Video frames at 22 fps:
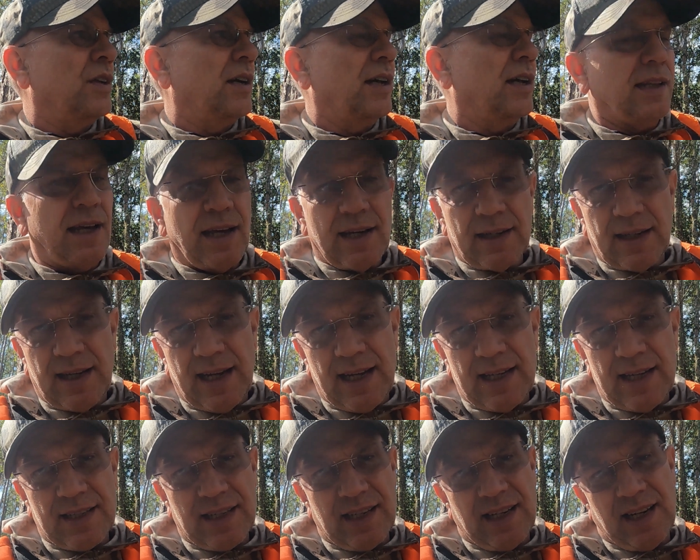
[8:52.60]
lot of
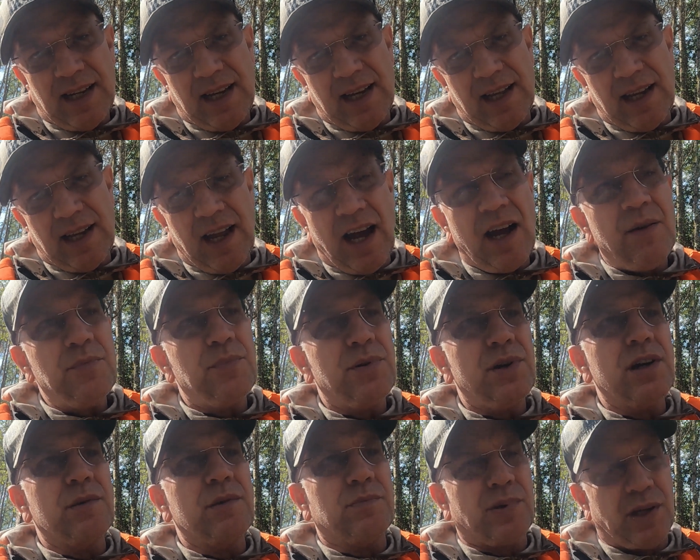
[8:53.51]
guys, I'm
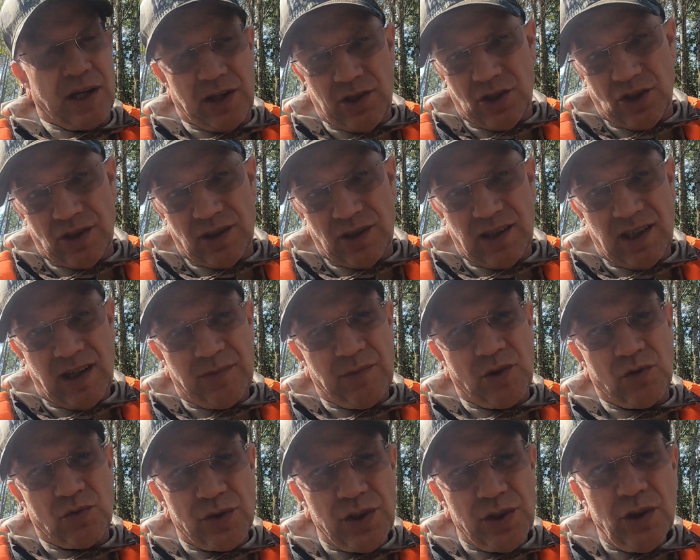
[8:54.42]
pretty patient.
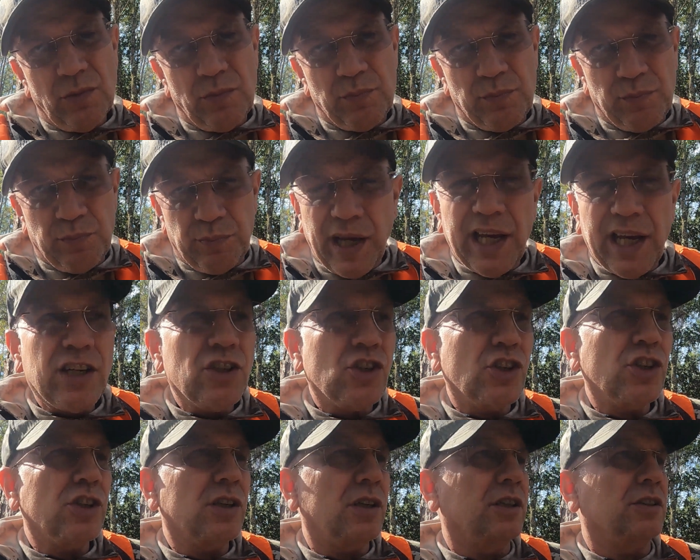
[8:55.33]
I'm a real
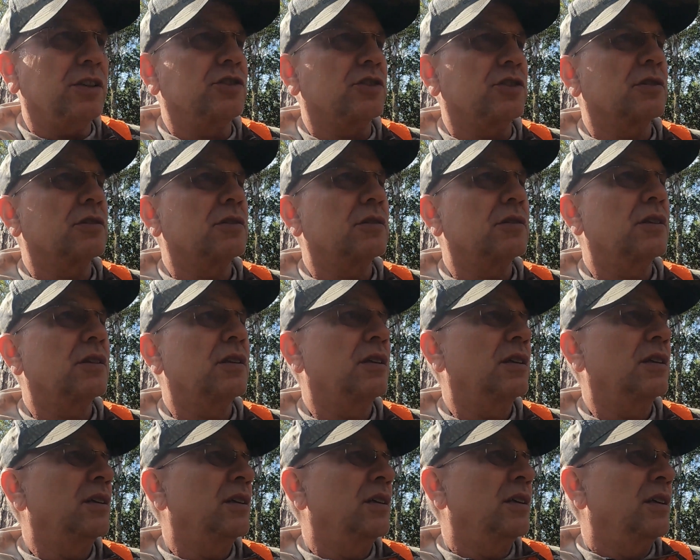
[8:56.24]
patient hunter.
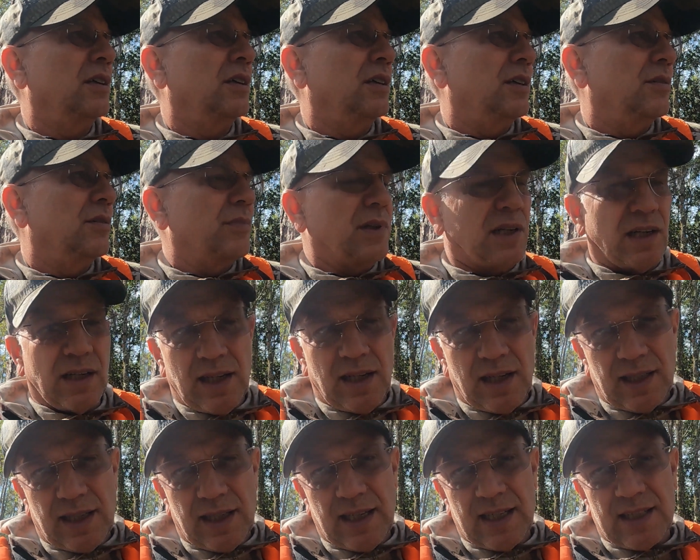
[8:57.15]
But a
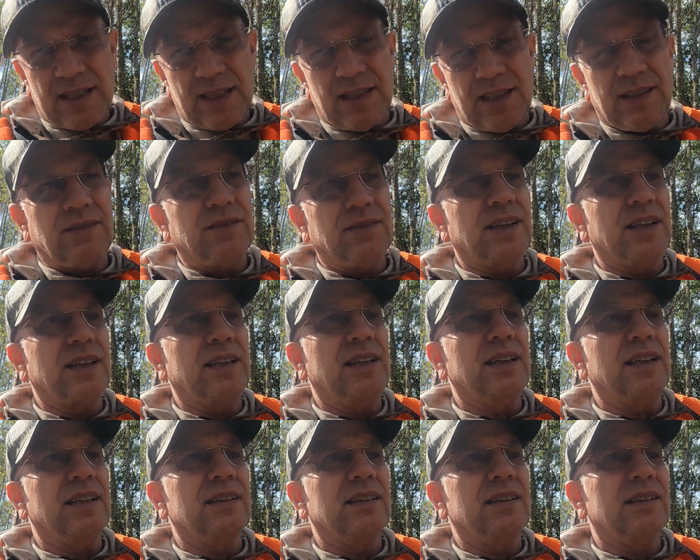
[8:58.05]
lot of guys, they
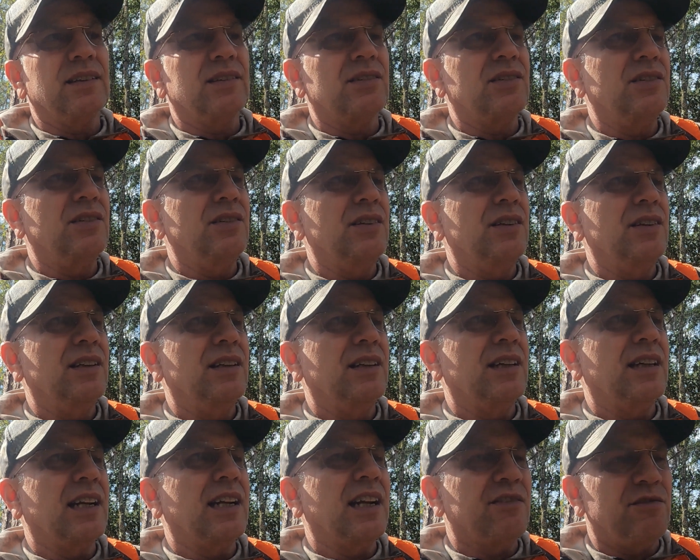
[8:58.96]
get,
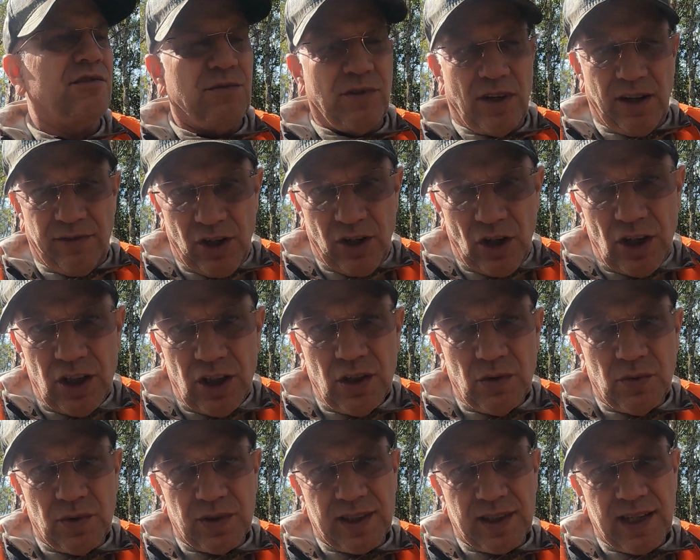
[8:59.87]
and I've
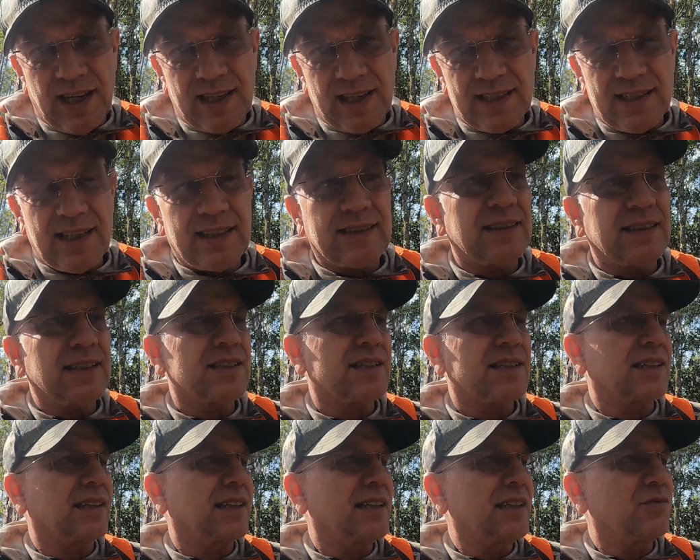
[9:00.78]
hunted with guys like this
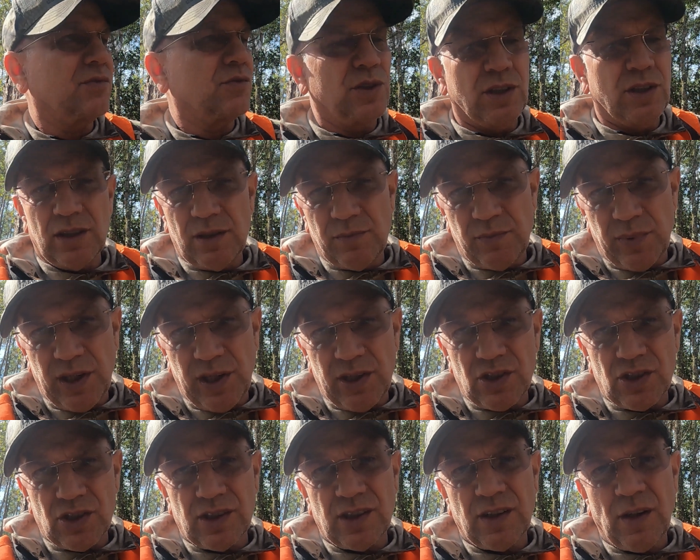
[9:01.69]
that get real
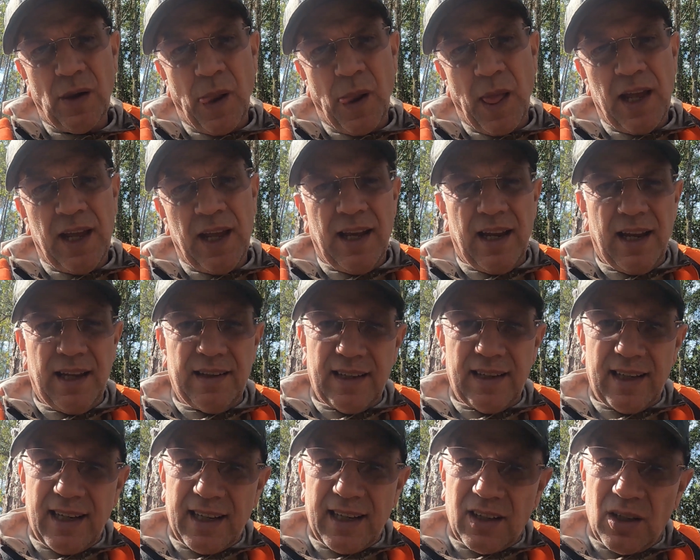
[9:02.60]
impatient, and
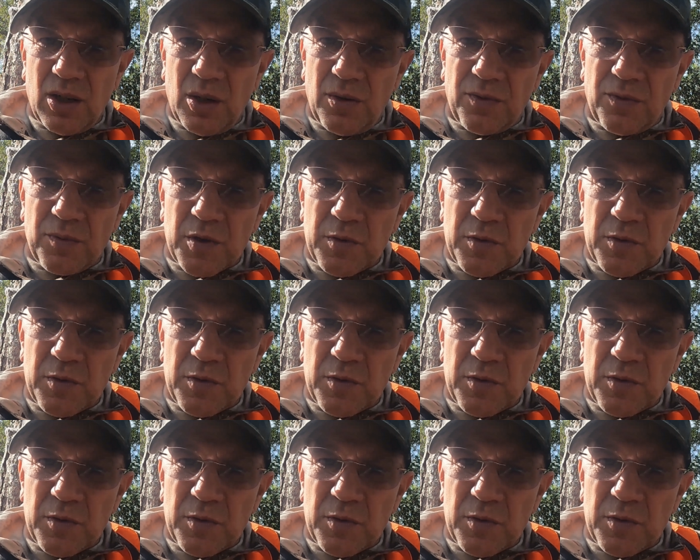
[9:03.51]
they kind of go from